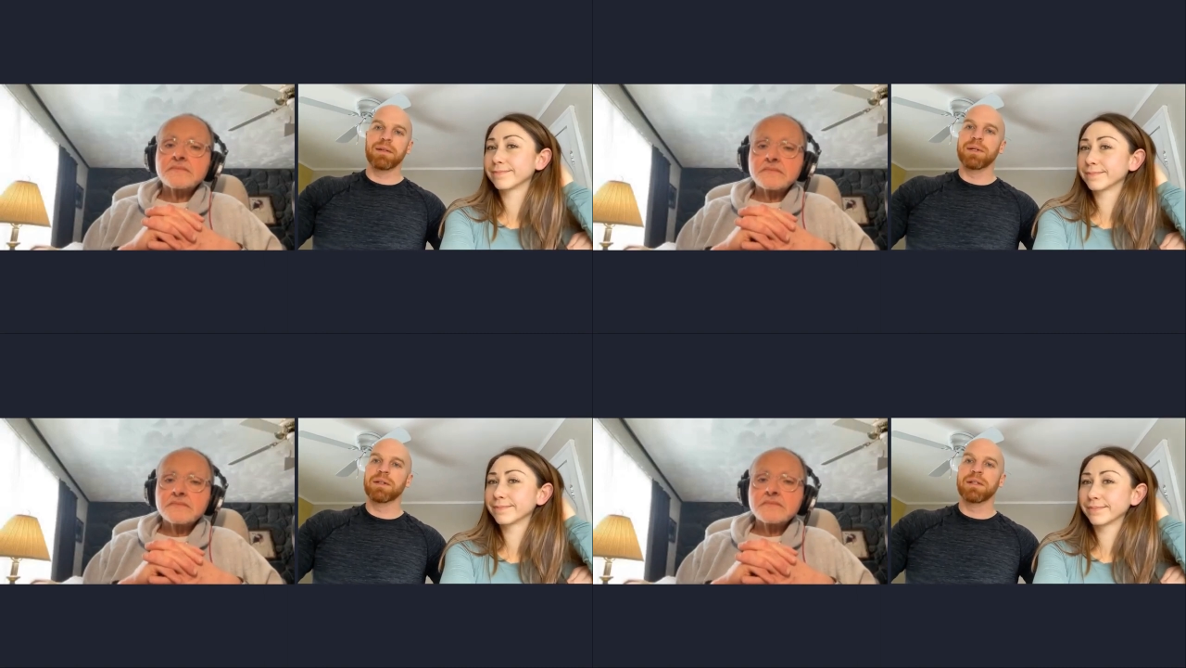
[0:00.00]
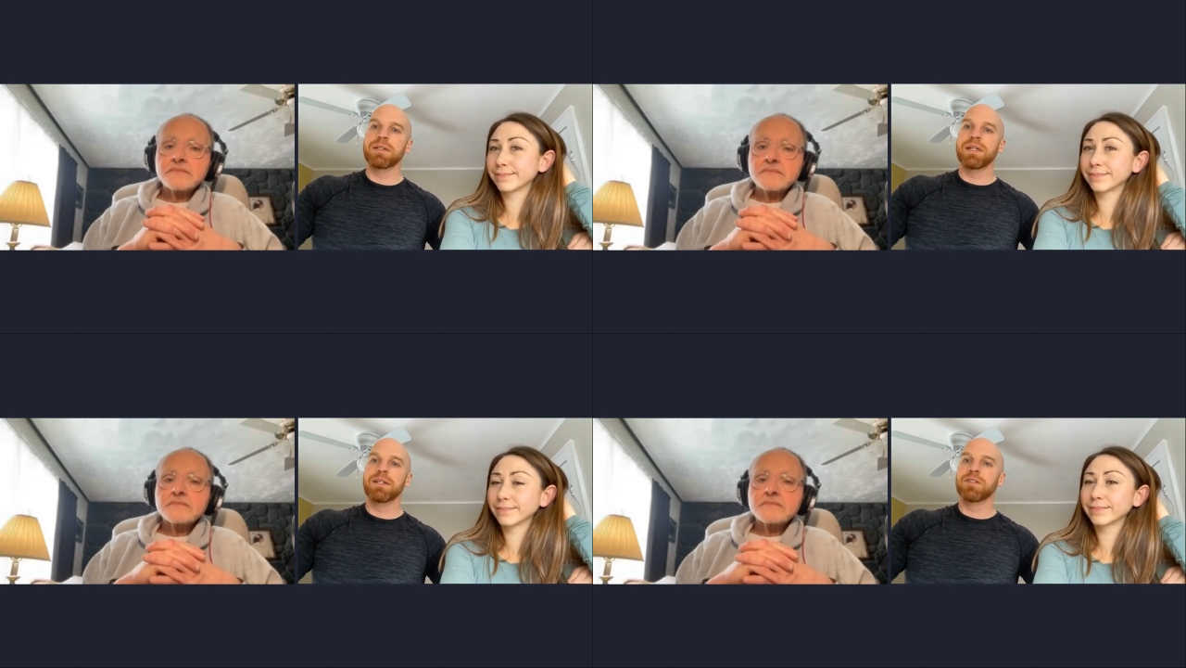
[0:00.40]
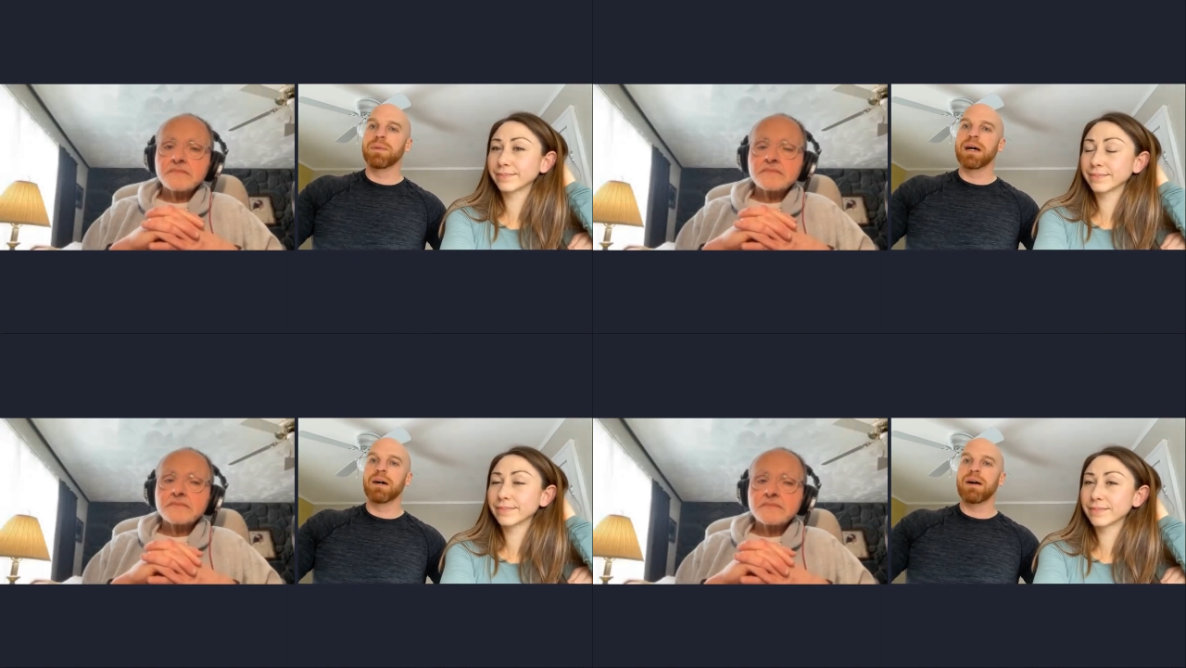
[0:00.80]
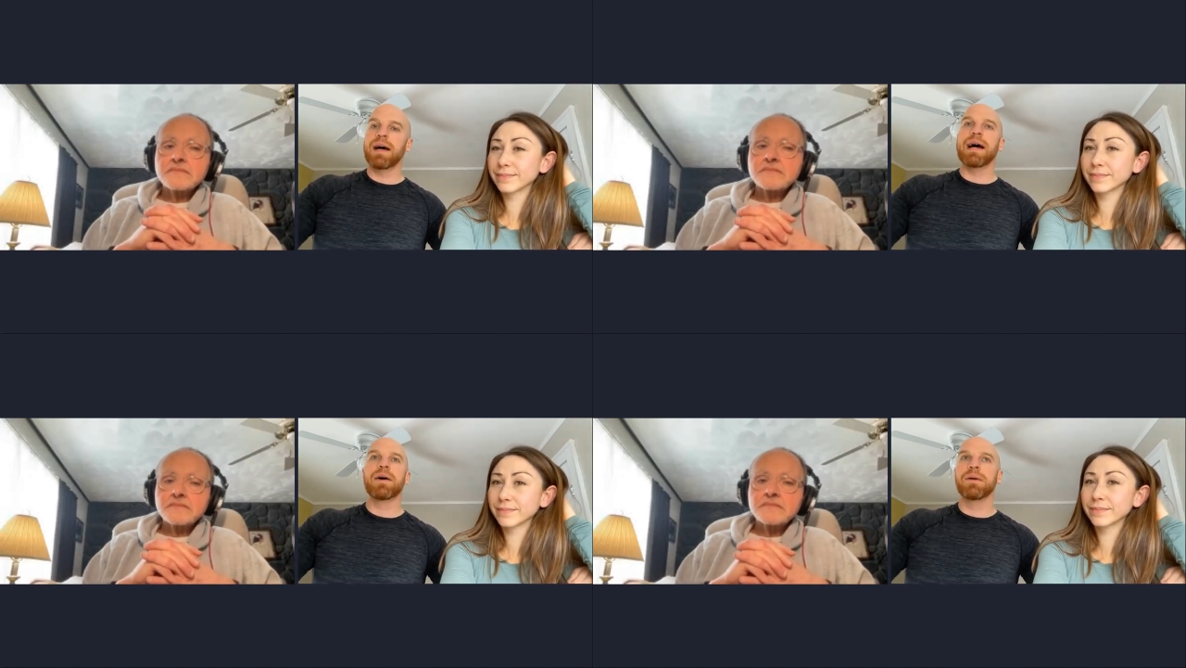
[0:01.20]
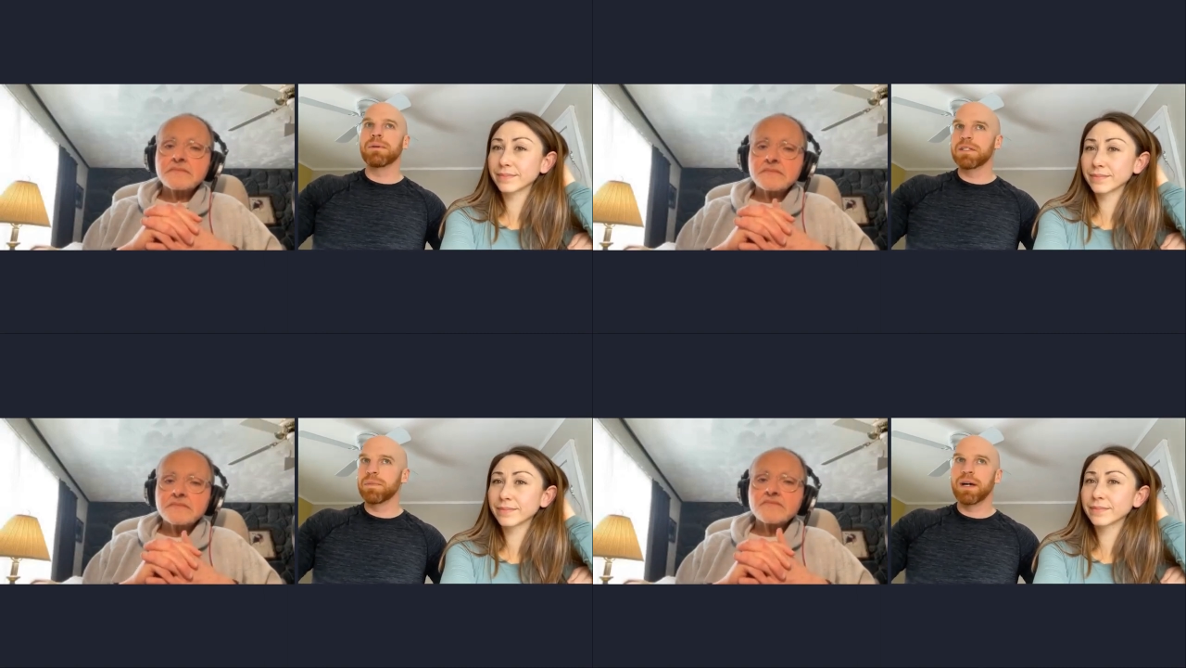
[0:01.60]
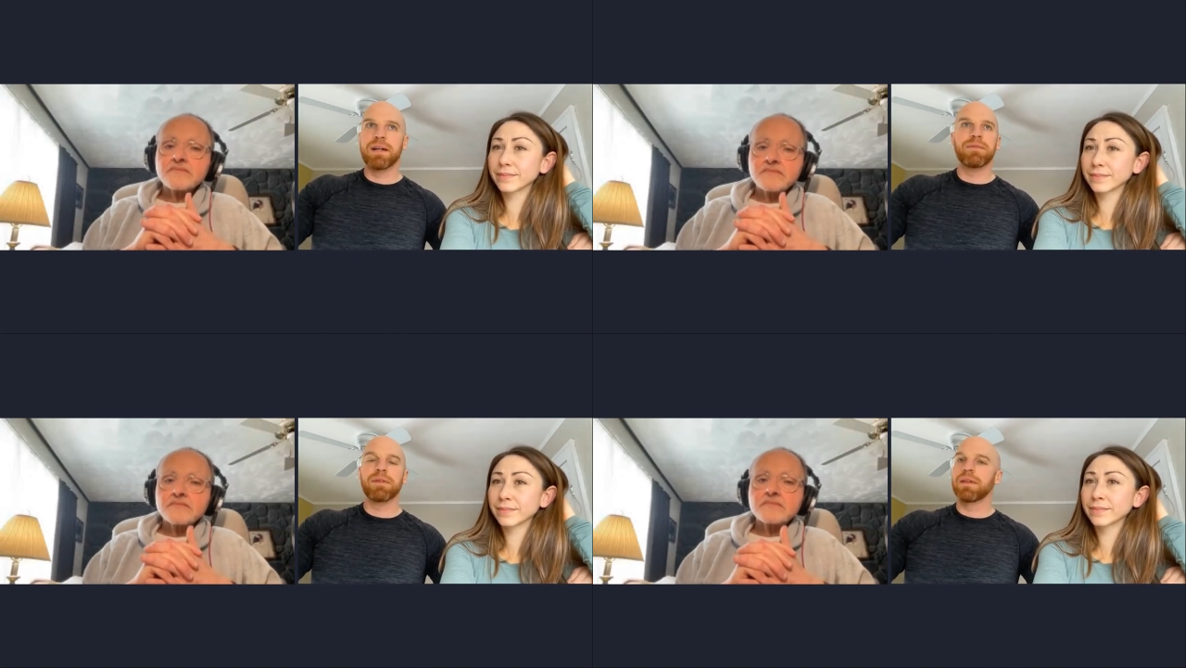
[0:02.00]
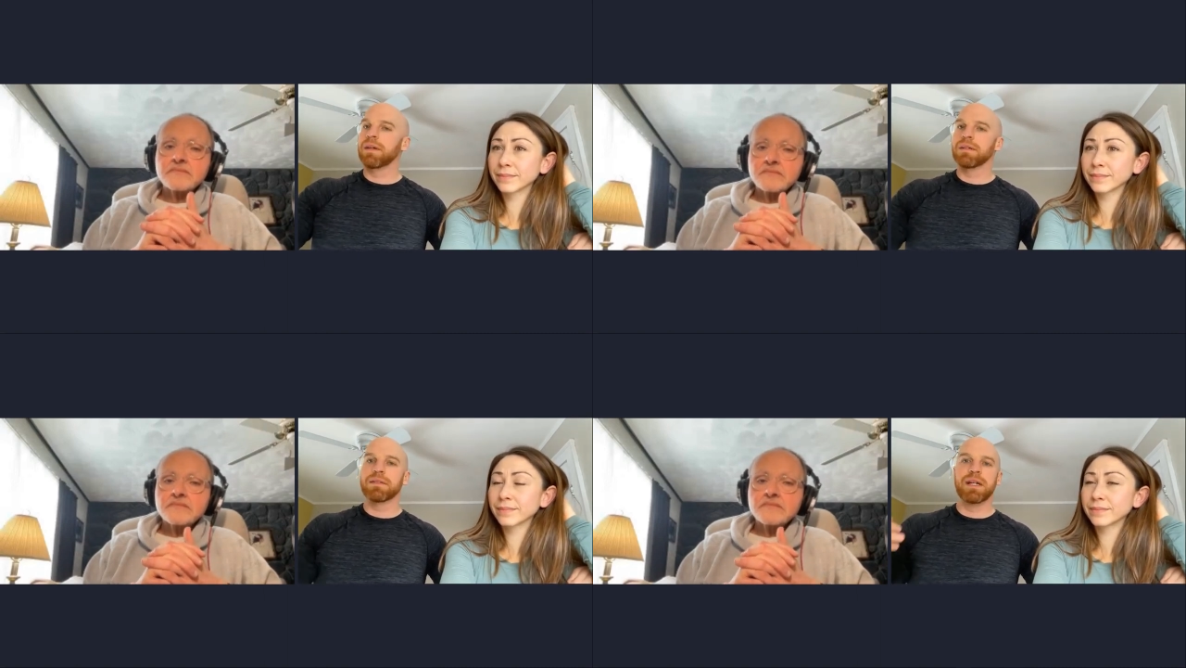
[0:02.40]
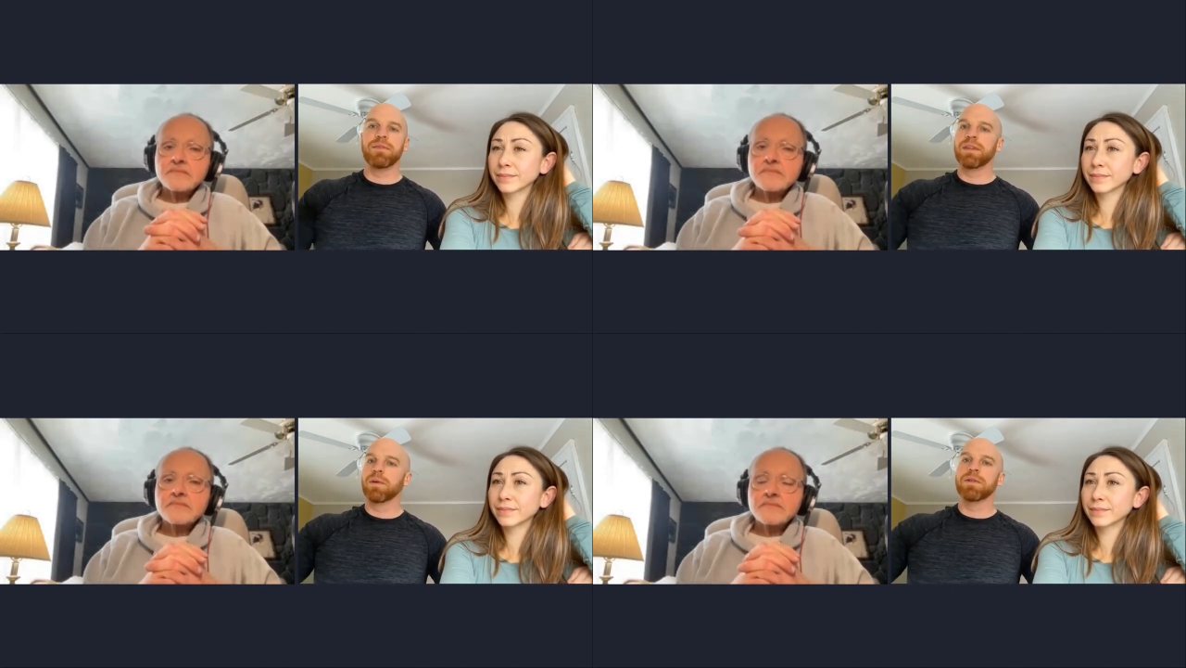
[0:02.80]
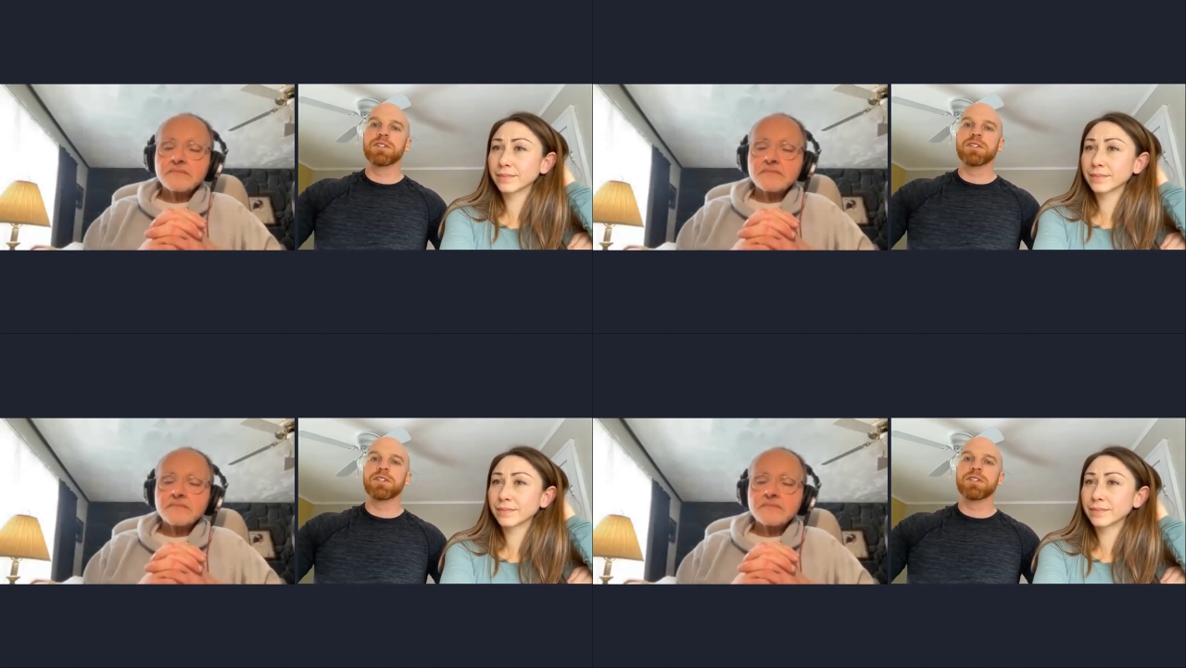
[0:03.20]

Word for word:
Speaker 1: You know, we couldn't teach about how to respond for things and everything we